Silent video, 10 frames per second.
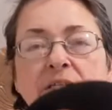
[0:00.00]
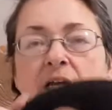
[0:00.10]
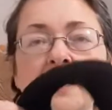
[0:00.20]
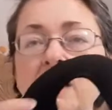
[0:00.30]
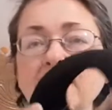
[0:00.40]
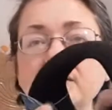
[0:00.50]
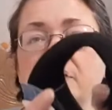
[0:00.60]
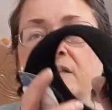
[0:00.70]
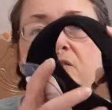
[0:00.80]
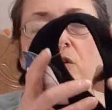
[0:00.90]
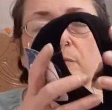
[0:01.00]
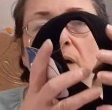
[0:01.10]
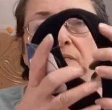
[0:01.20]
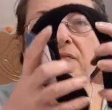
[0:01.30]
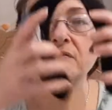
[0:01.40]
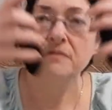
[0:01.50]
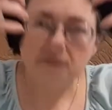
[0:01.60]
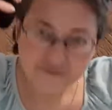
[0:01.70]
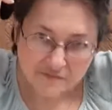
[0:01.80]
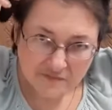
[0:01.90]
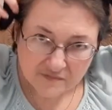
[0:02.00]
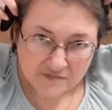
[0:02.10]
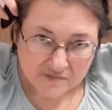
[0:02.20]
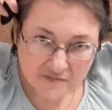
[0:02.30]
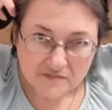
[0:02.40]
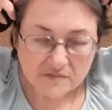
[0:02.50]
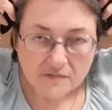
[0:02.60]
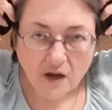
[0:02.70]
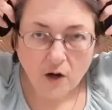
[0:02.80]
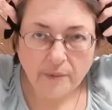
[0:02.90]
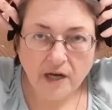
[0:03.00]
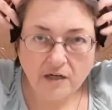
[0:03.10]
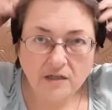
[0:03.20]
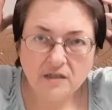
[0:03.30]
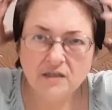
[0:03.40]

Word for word: neglecting his earmuffs. Harry Potter.